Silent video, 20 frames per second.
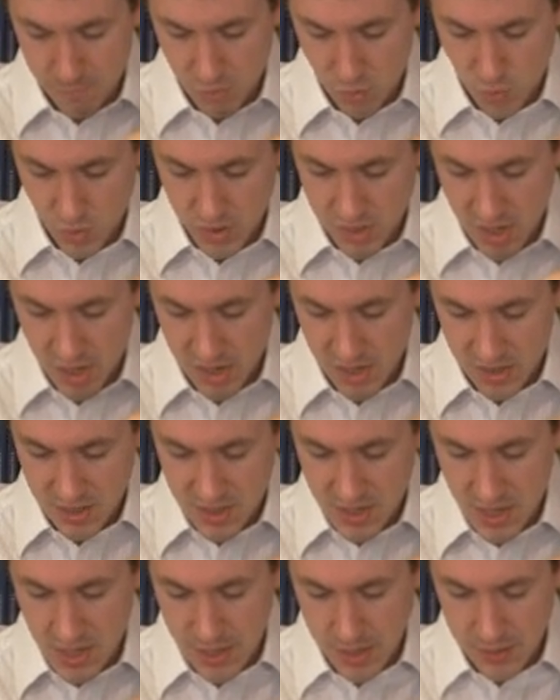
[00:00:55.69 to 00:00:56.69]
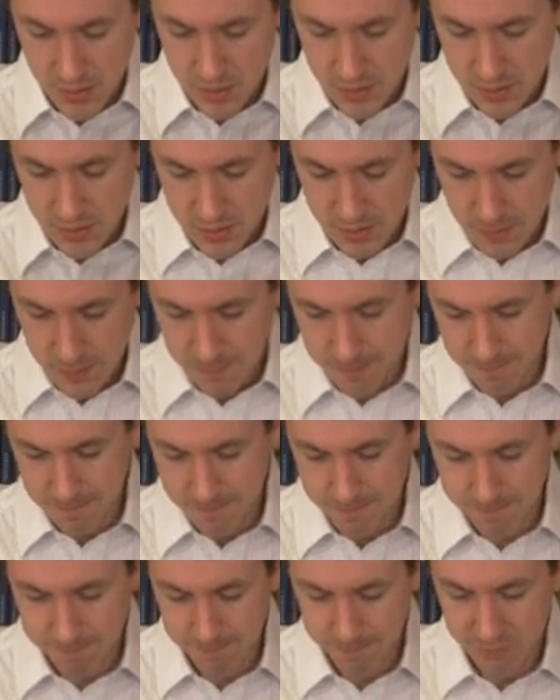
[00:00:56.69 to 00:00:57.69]
what kind of taste.
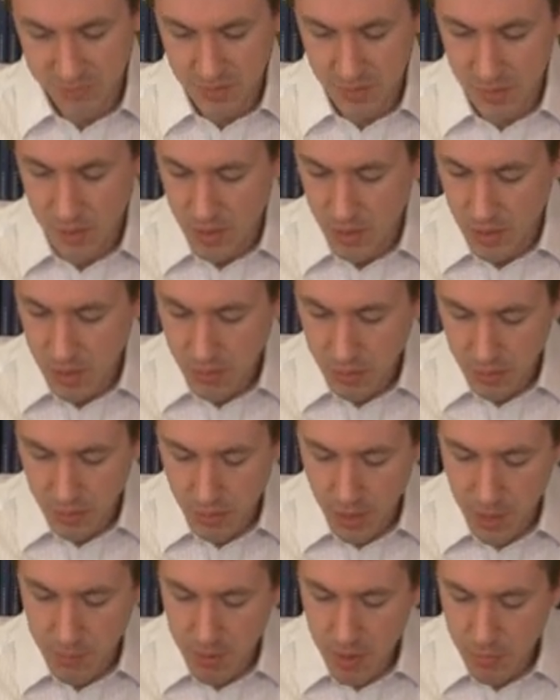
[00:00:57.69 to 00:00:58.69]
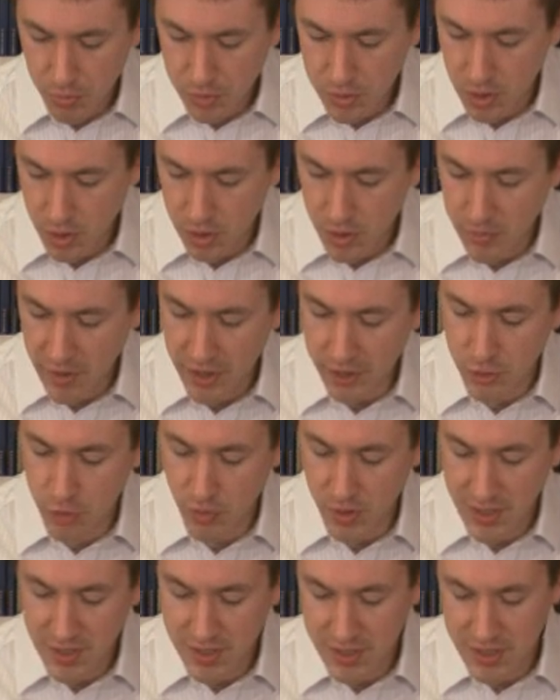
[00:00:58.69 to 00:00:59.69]
A lot of people talk about
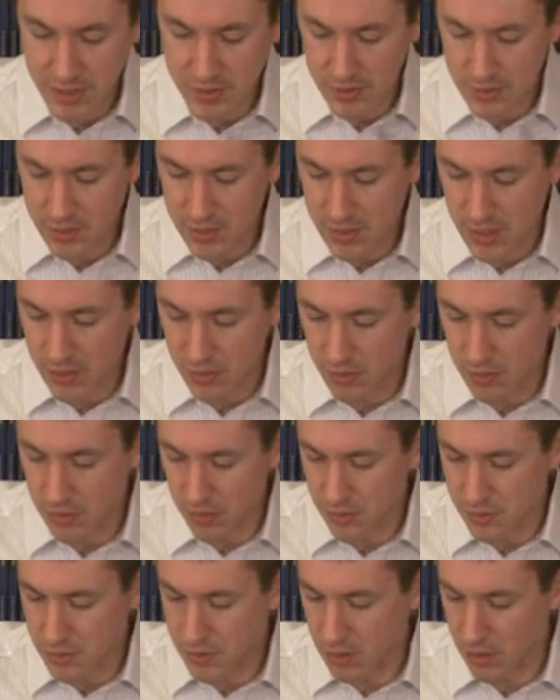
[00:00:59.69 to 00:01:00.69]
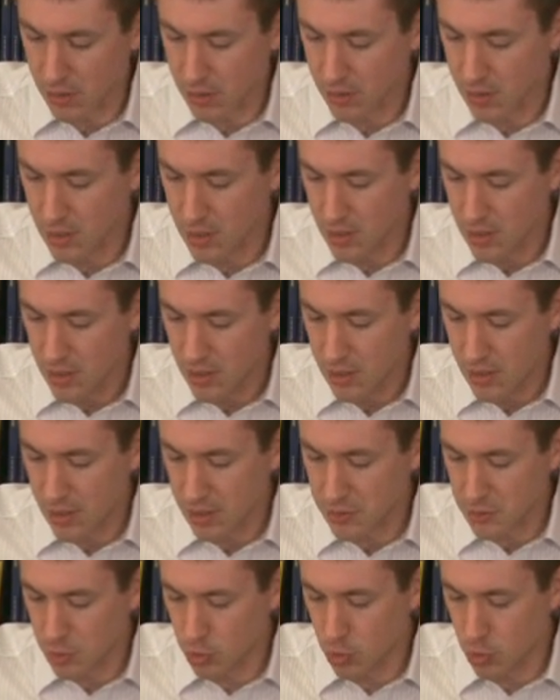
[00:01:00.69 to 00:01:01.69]
green teas and say that
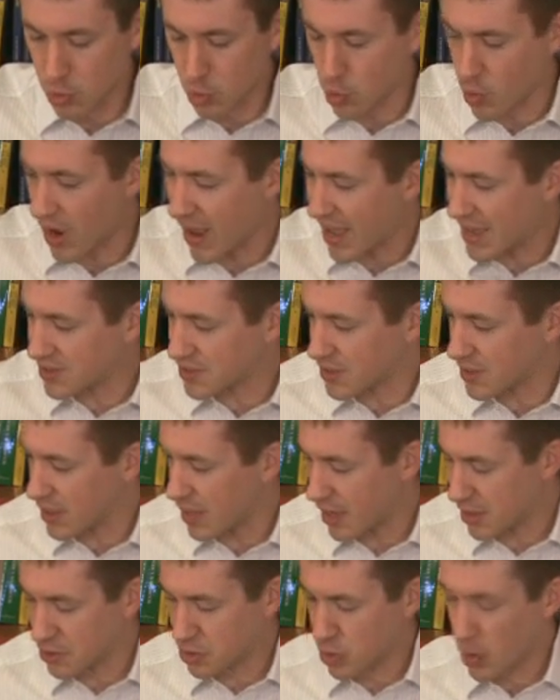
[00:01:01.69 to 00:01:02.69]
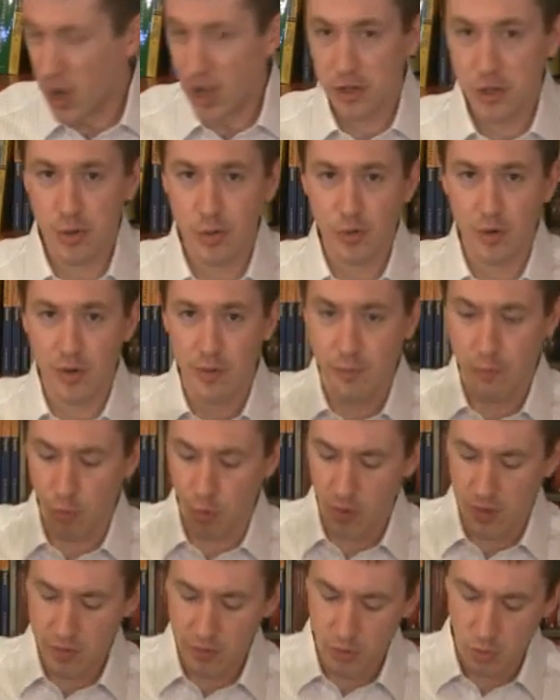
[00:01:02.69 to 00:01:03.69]
it's grassy. I try to
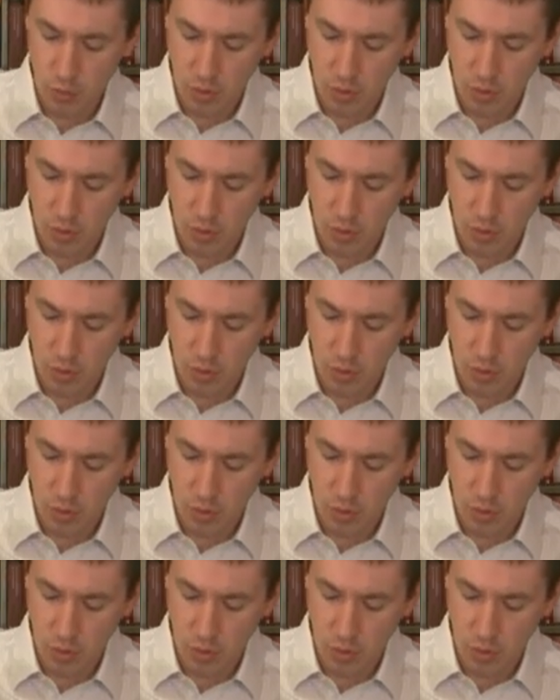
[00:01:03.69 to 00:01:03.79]
avoid the